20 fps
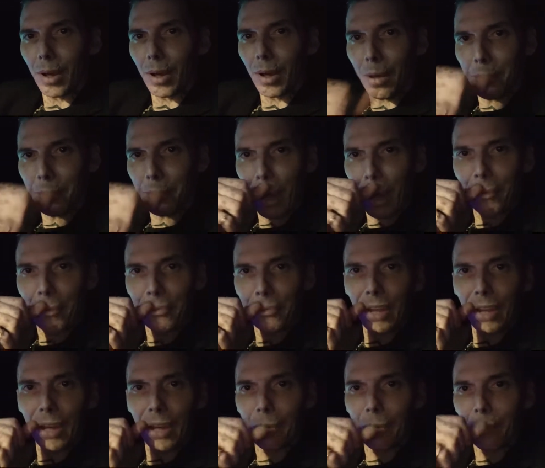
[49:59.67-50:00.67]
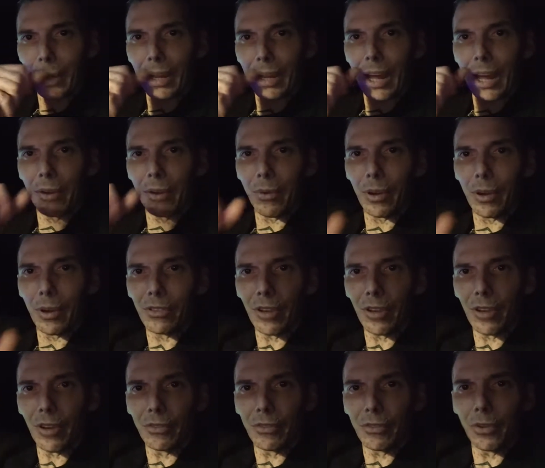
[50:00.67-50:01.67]
Bob saying we lie to
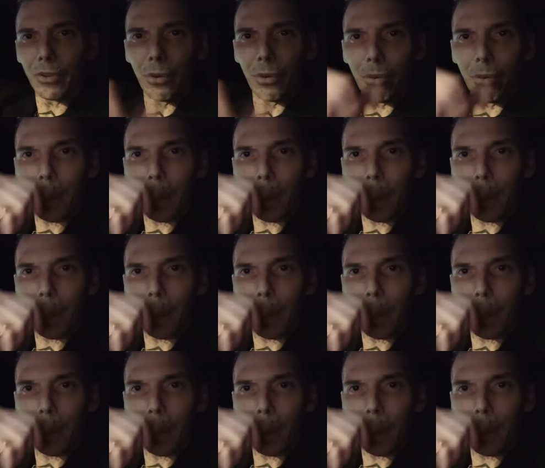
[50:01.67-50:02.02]
ourselves to